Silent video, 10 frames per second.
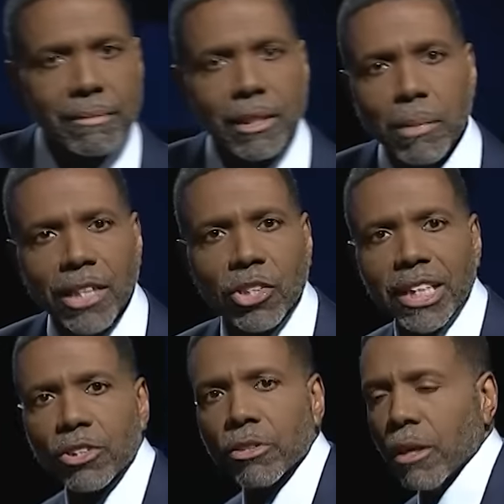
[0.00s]
The major
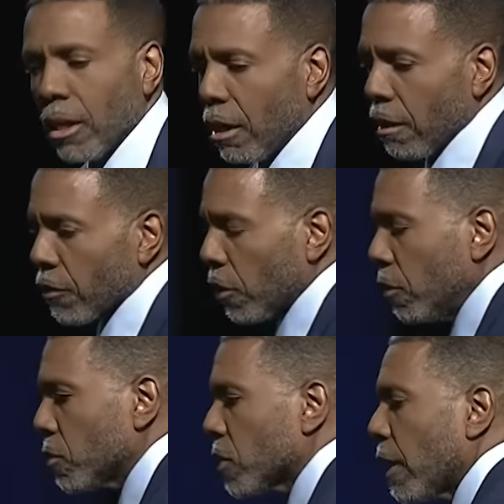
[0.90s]
issue.
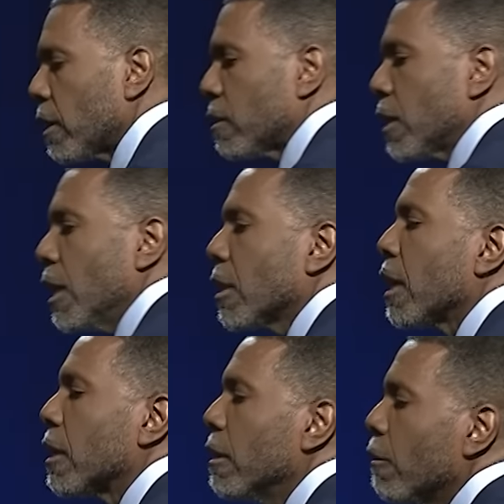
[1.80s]
Those that say
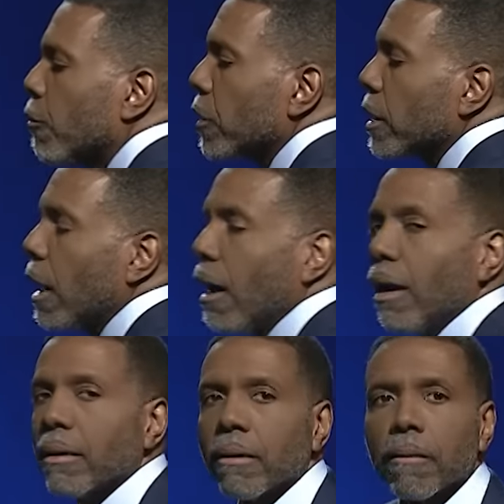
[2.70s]
they live for
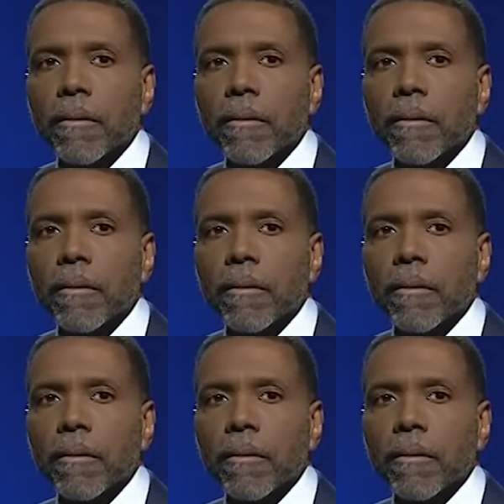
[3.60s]
God,